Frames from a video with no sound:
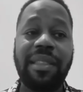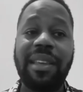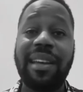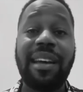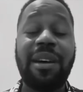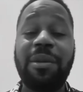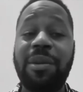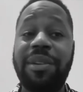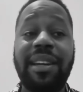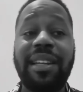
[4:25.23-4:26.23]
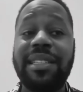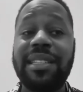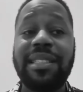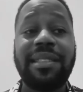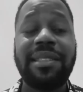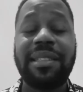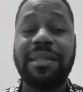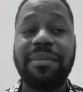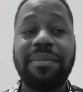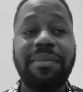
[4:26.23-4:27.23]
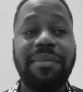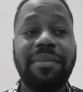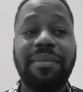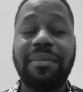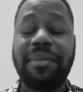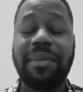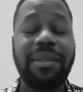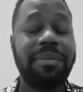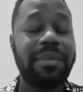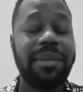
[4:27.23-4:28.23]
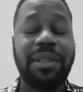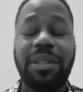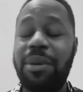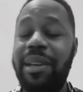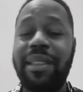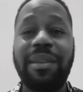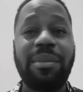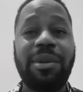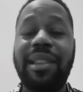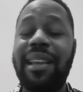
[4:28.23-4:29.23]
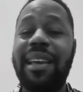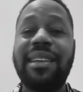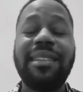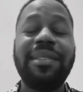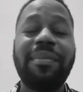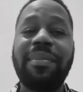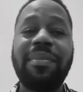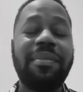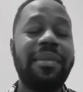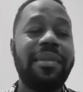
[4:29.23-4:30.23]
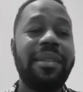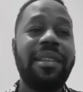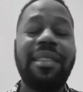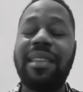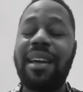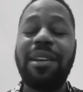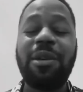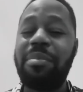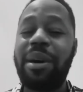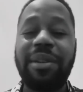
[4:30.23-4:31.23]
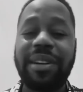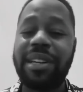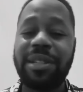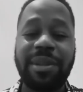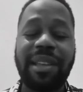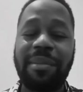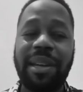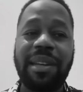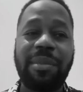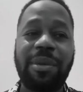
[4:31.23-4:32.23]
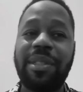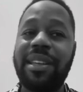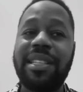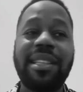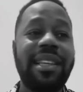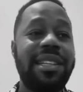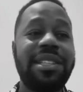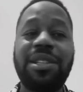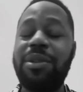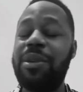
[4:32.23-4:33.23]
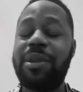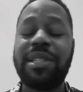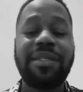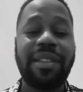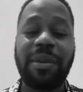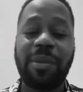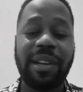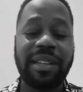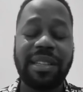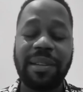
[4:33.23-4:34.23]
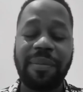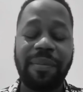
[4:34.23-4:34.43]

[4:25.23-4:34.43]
They now are really just doing the most, like, there are no boundaries with them anymore. They're just doing whatever they want.